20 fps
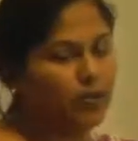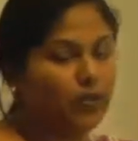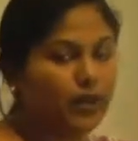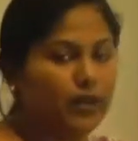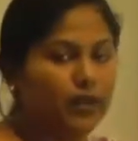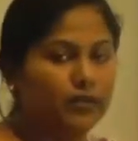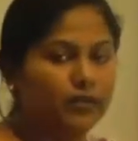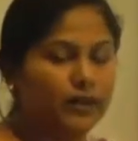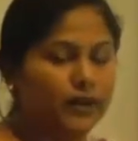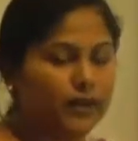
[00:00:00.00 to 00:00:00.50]

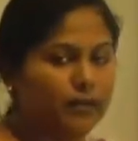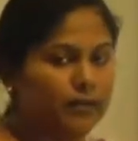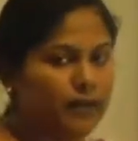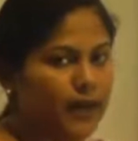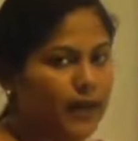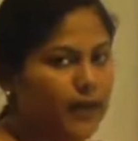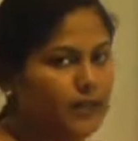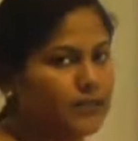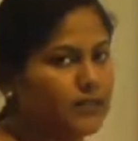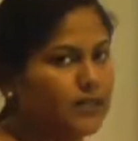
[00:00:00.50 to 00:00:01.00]
Only on
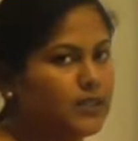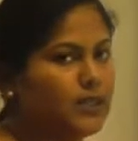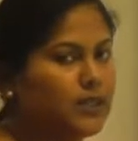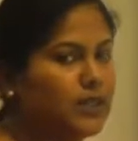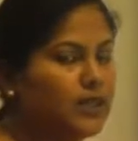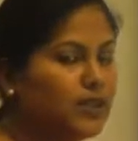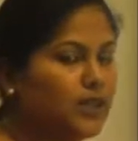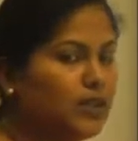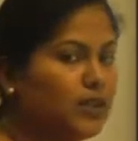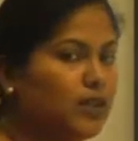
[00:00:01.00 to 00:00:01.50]
demand
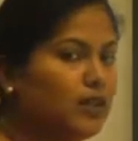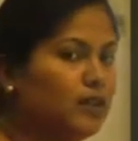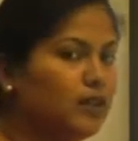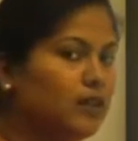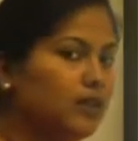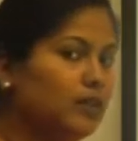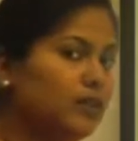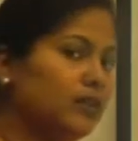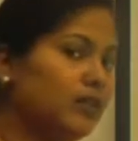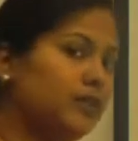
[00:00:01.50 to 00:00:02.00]

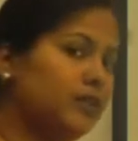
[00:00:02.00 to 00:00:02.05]
a